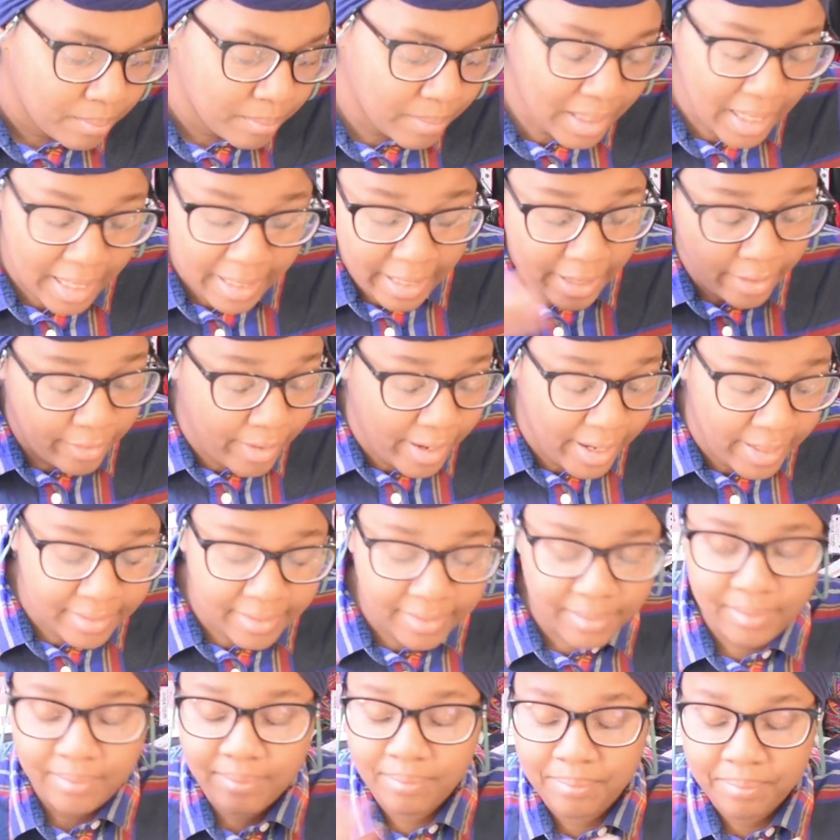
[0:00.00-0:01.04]
but I
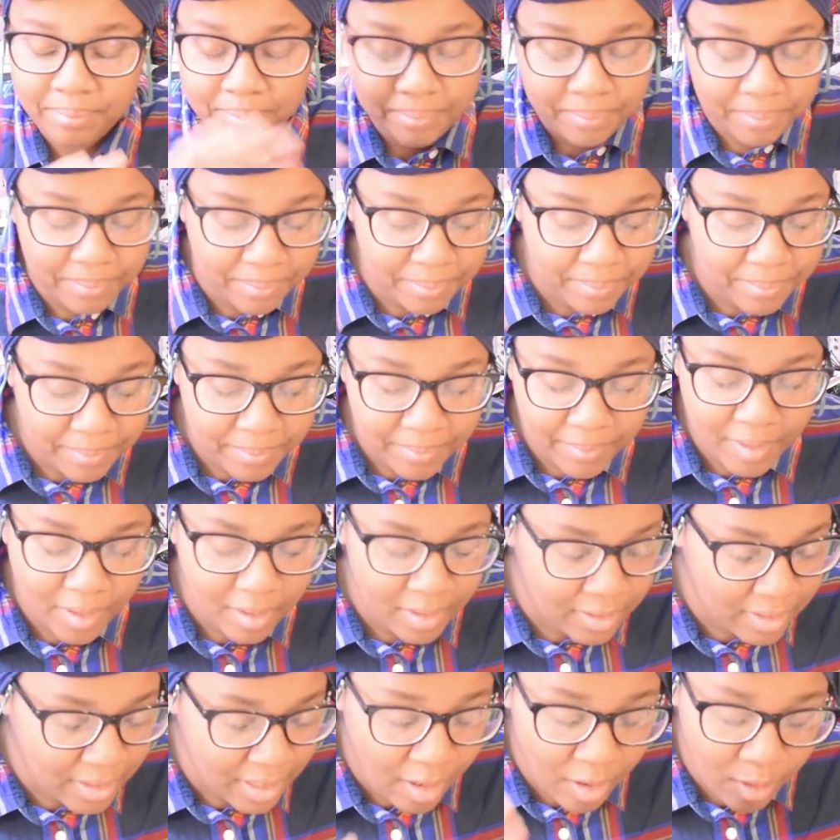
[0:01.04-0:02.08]
digress,
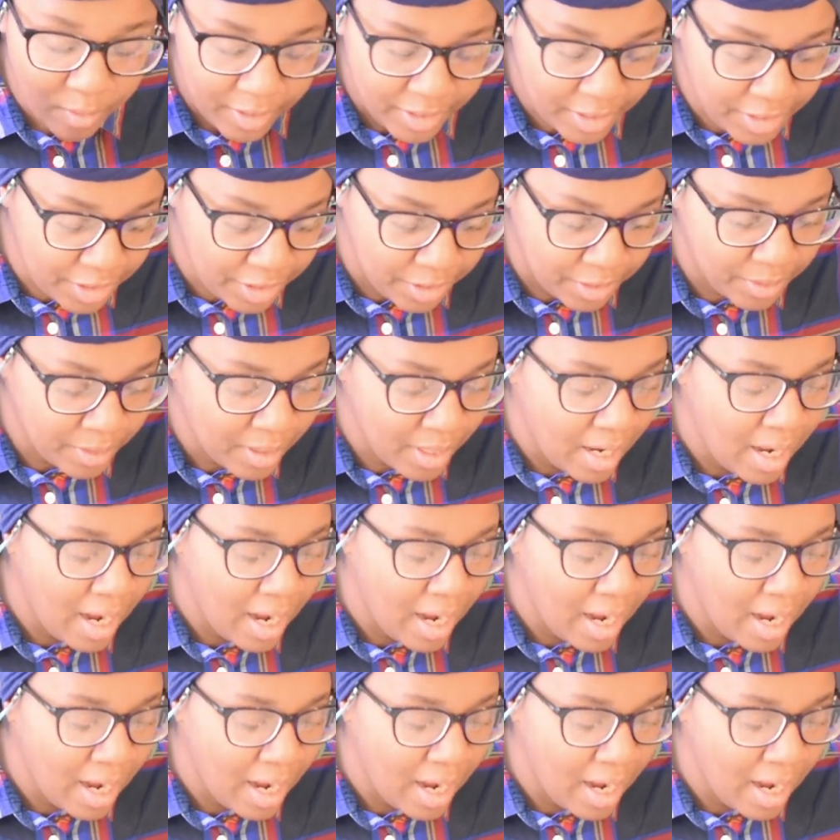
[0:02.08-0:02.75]
as I always do.